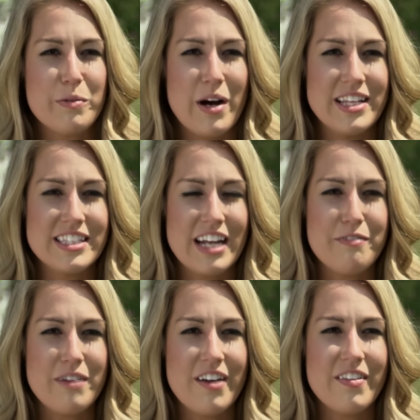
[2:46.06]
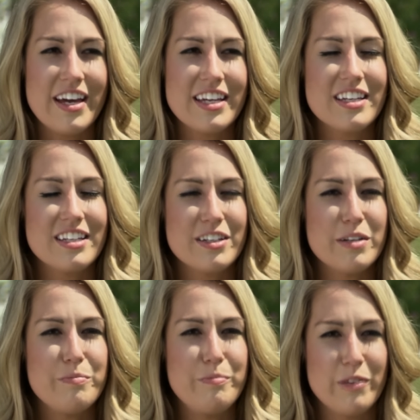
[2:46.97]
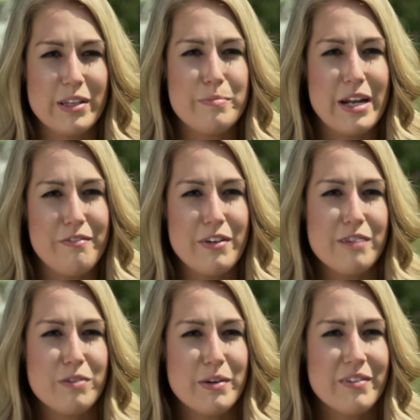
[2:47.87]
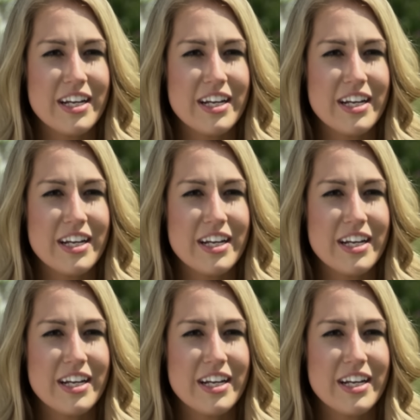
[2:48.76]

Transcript: the ones that I felt like could really benefit from a